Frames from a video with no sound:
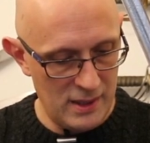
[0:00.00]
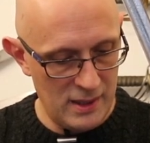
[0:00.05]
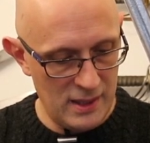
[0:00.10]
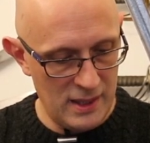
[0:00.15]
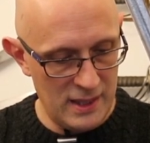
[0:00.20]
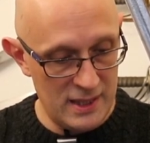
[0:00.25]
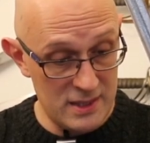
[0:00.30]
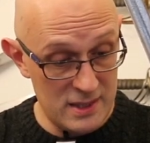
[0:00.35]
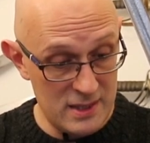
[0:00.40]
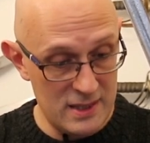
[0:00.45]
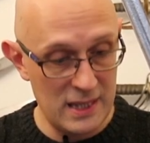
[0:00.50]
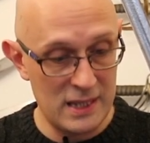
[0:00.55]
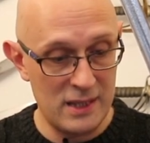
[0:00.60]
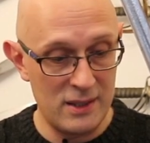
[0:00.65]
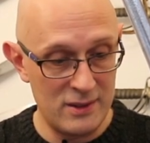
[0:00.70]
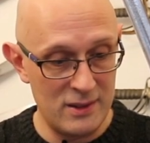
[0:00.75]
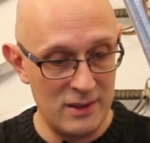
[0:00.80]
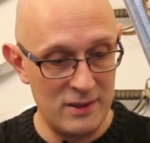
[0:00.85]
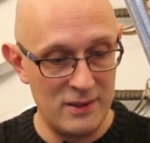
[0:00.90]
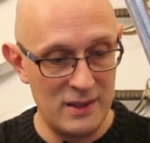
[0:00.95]
It's thicker
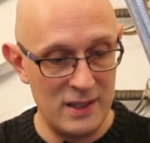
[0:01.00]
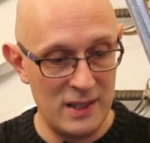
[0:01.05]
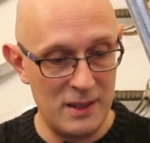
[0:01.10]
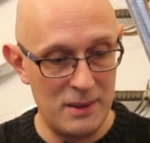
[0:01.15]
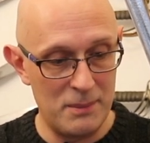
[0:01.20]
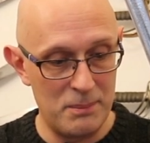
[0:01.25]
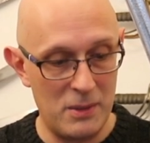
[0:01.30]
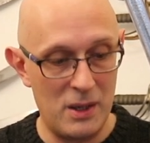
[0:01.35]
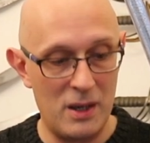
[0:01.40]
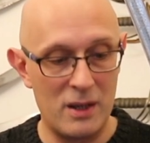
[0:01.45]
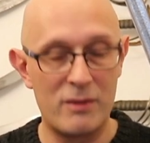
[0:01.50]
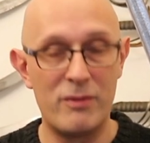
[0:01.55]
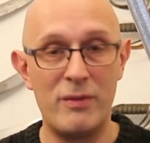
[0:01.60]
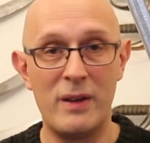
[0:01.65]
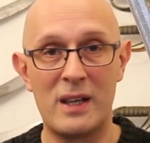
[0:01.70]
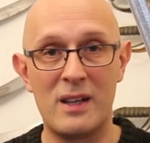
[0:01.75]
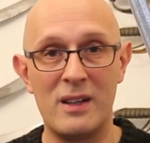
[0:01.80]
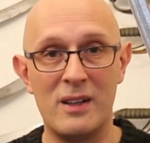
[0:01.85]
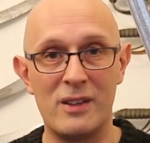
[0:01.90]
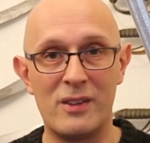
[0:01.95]
than the Mark
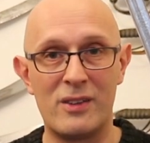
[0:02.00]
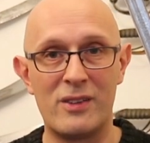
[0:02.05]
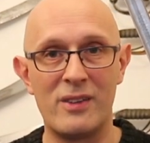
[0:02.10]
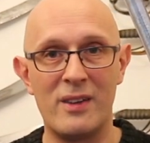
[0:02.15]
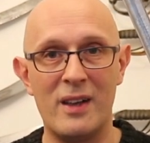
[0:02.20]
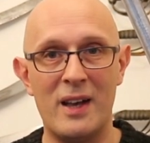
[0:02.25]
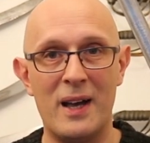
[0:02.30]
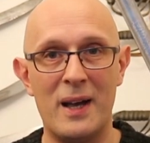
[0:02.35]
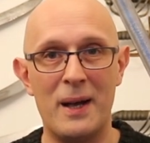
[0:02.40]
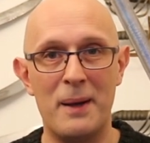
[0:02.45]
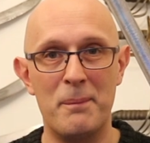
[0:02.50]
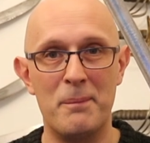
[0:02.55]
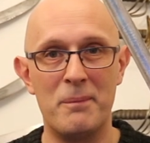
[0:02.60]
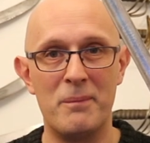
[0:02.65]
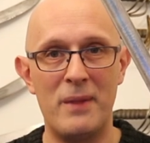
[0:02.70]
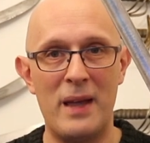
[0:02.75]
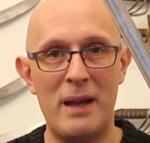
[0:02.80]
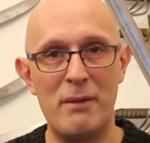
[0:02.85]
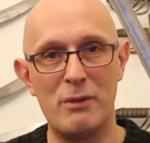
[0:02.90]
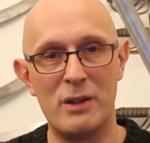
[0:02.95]
Vickers
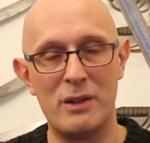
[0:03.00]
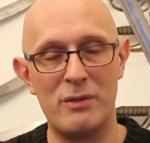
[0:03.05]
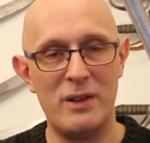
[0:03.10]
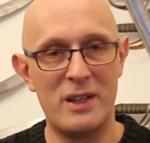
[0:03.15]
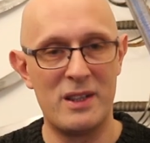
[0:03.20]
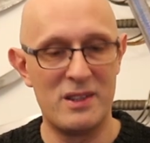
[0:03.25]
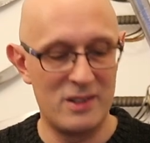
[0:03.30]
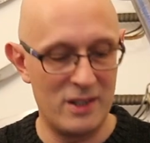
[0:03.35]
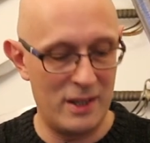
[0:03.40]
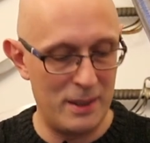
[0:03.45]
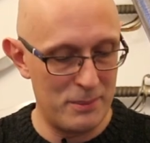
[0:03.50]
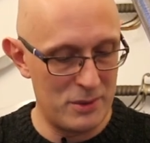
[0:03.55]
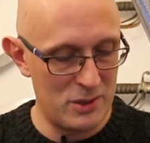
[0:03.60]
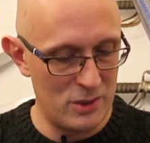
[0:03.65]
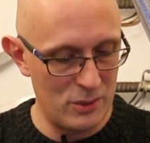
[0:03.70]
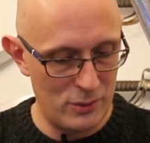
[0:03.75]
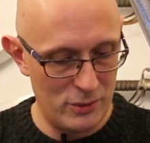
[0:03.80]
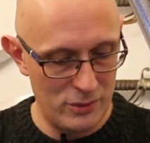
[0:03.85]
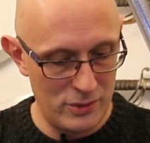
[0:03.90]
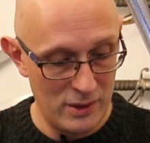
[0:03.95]
Henry V type
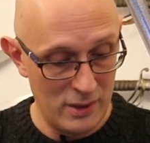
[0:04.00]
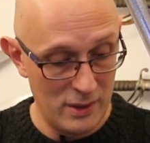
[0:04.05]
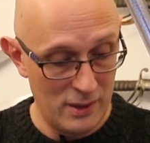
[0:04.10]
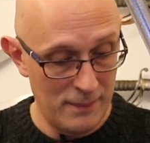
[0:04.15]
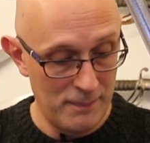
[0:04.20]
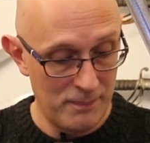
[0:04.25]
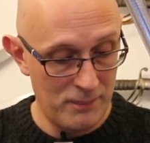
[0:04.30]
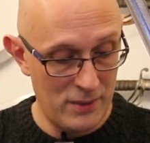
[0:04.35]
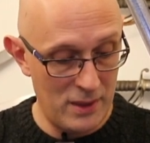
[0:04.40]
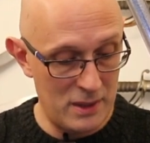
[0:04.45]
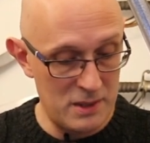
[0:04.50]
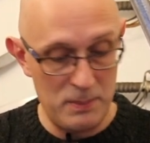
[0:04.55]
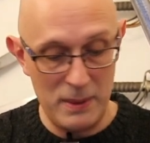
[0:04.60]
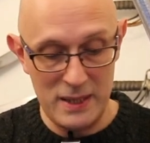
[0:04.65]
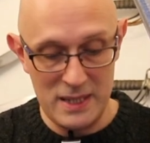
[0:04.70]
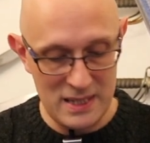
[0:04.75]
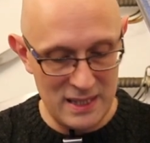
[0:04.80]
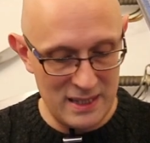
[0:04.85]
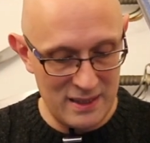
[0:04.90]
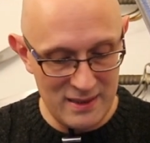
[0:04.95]
sword. It's
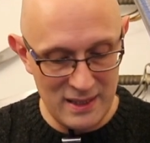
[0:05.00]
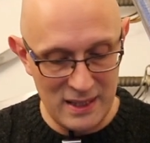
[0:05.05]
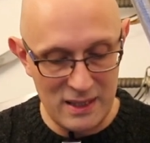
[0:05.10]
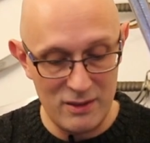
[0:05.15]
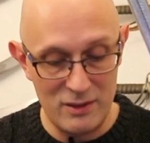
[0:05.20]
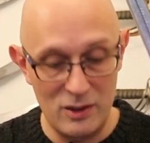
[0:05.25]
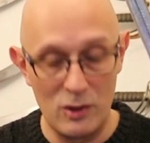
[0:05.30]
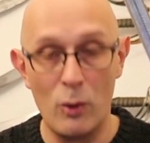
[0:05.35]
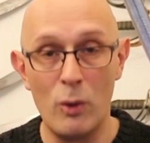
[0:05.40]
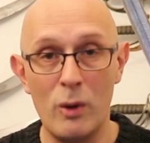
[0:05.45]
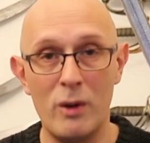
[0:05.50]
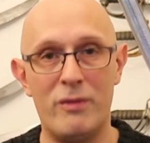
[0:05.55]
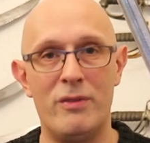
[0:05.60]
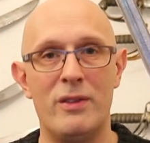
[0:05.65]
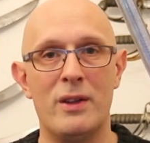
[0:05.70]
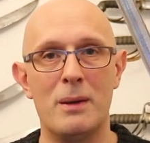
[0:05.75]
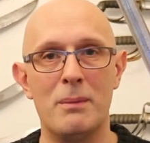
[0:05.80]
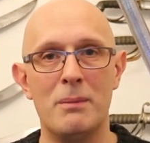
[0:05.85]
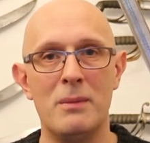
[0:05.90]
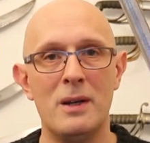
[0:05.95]
basically thicker than all of
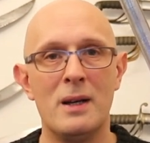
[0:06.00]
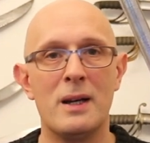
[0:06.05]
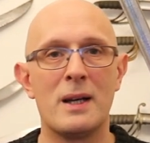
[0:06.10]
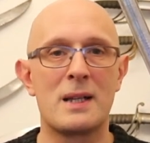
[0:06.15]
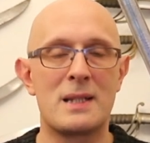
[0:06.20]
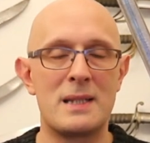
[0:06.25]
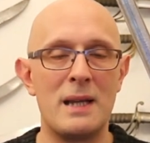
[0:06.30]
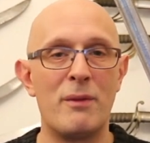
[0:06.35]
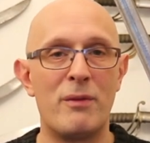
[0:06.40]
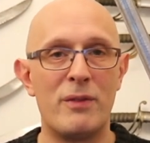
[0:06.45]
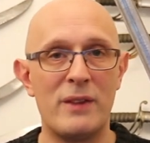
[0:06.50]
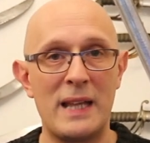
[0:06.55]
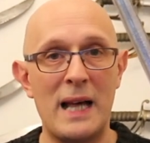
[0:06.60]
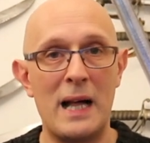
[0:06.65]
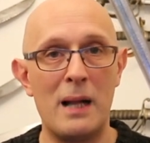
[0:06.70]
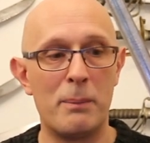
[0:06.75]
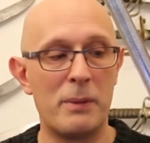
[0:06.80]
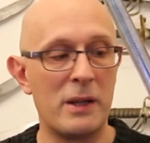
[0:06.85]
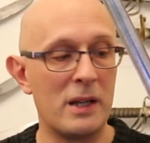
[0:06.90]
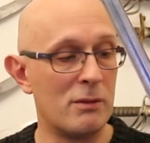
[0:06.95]
them except for the
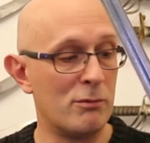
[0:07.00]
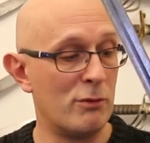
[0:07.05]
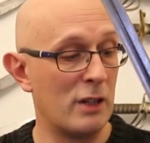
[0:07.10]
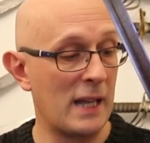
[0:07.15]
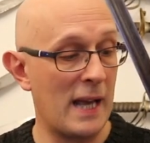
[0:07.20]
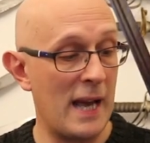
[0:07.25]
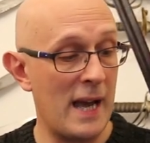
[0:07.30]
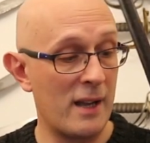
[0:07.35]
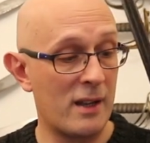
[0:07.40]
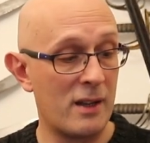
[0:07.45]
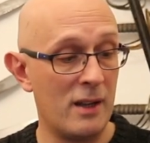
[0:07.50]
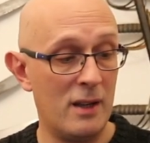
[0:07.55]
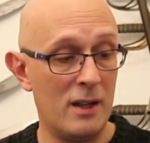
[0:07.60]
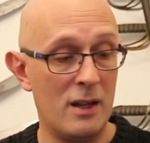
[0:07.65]
Albion Ringec.